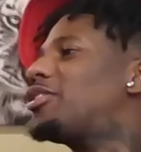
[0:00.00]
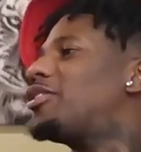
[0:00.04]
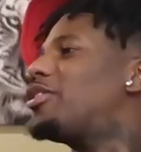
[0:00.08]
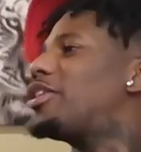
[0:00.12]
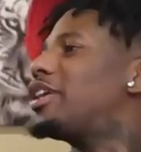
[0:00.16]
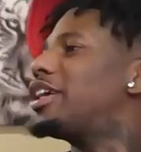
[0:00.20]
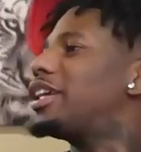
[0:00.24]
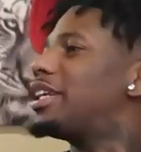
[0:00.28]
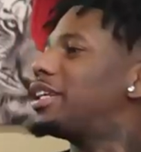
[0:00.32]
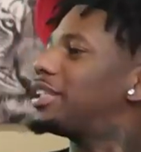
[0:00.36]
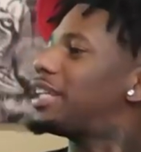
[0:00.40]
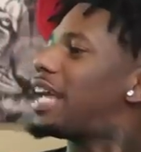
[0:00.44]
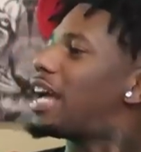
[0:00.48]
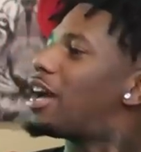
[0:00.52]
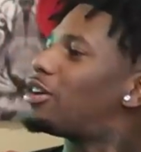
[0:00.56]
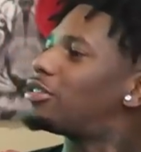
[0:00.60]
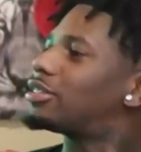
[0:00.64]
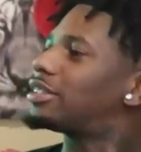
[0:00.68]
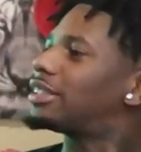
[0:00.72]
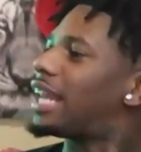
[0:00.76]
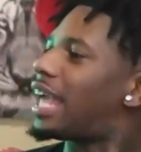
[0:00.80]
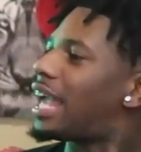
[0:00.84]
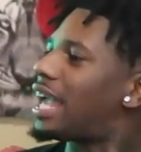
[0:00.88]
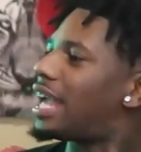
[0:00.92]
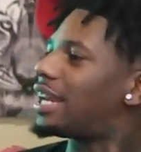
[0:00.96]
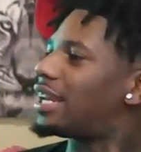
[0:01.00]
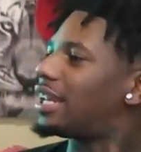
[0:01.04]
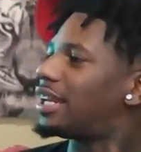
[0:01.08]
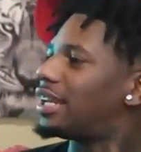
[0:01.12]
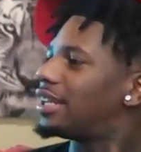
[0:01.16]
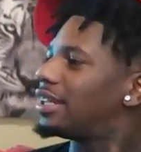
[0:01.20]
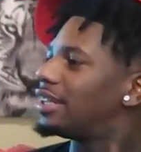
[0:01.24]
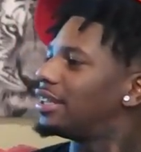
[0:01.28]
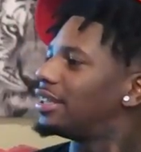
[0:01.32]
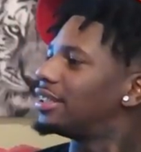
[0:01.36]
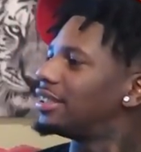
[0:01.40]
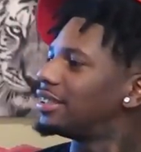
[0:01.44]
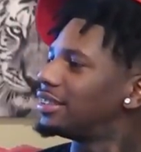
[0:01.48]
Corey in the house daddy?
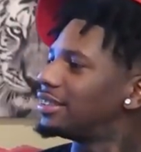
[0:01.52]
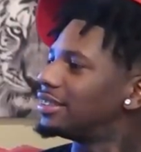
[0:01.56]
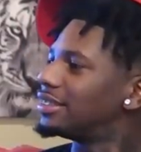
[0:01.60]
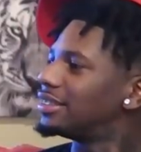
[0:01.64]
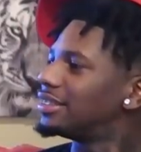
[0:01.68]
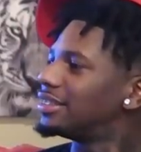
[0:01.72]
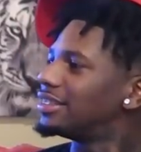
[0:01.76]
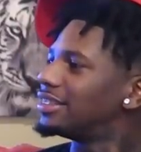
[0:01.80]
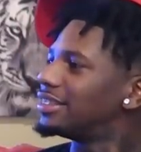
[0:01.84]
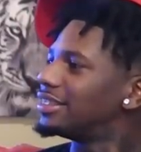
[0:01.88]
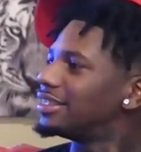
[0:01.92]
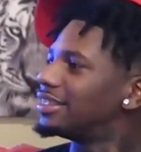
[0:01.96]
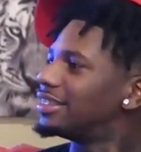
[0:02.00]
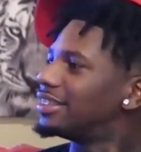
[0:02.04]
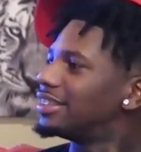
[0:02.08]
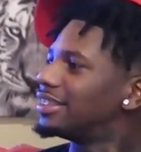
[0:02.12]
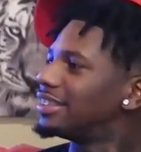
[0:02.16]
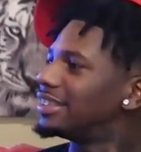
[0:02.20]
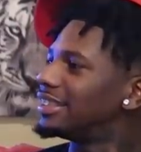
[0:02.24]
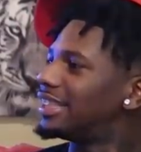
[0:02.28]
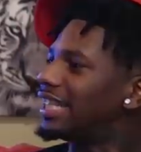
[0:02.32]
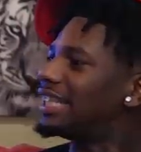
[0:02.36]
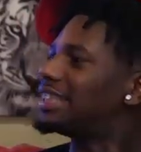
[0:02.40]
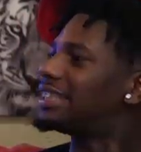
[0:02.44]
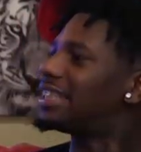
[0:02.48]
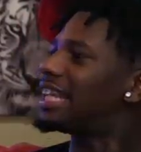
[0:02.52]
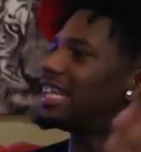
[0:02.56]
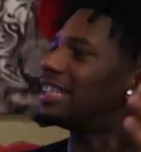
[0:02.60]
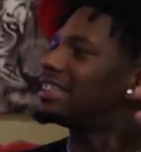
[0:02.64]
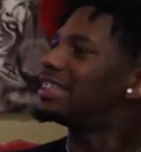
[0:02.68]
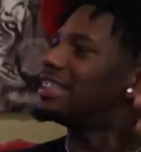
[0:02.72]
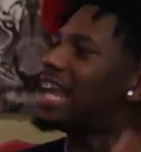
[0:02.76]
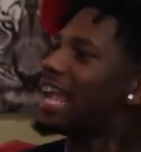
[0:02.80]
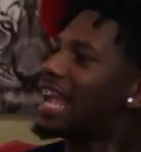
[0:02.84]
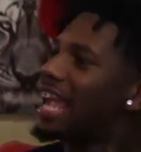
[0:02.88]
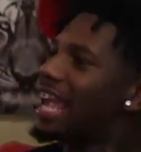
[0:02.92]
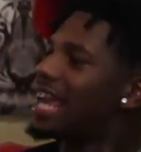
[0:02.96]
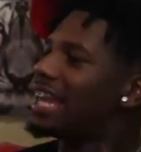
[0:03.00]
This his
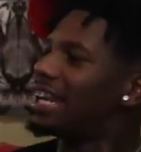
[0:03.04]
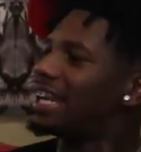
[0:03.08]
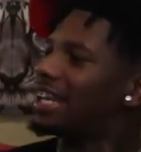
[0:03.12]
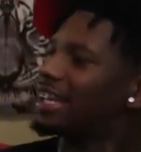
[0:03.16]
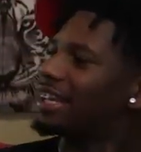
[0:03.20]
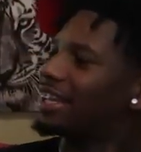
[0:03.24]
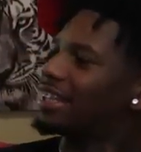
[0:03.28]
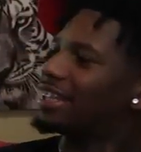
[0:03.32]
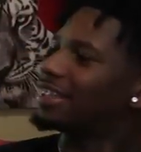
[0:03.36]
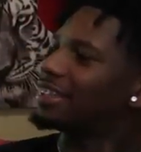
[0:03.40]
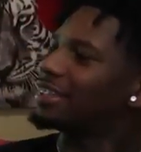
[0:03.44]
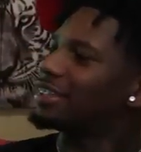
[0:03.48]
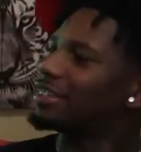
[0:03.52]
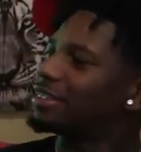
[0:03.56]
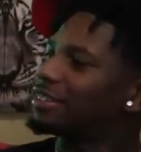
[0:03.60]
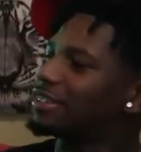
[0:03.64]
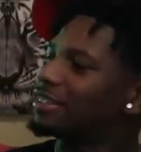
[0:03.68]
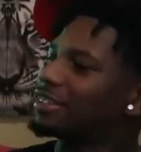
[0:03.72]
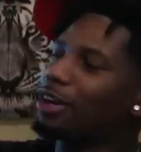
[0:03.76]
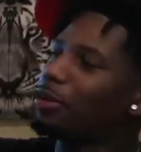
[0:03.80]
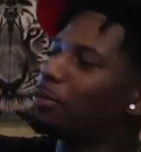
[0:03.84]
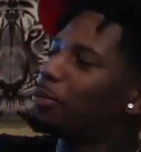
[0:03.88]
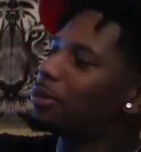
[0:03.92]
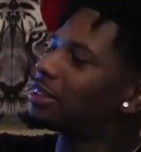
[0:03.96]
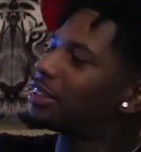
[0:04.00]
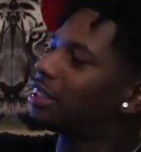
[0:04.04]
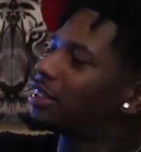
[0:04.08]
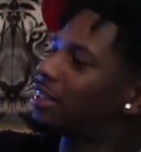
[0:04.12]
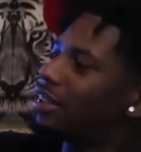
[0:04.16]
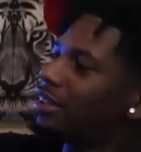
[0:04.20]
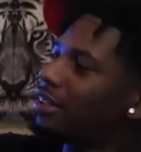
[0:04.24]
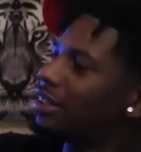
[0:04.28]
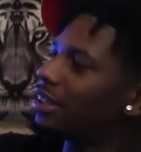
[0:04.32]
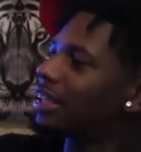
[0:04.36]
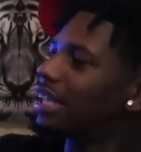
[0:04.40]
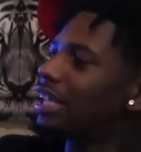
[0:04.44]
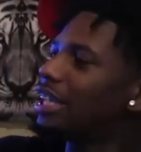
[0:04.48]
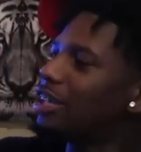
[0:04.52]
daddy. Nigga was a
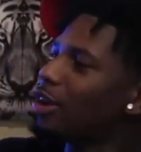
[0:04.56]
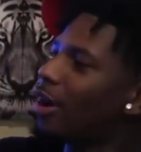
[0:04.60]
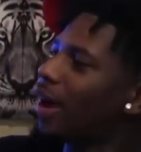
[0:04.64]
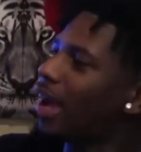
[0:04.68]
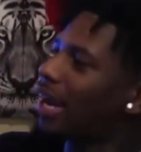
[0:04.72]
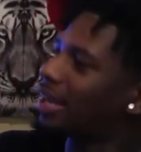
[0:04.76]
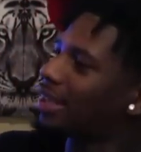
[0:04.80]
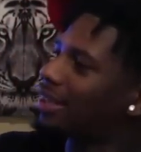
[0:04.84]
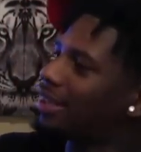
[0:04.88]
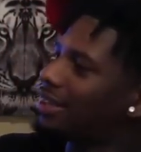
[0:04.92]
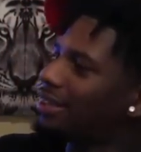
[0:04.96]
cook, he know how to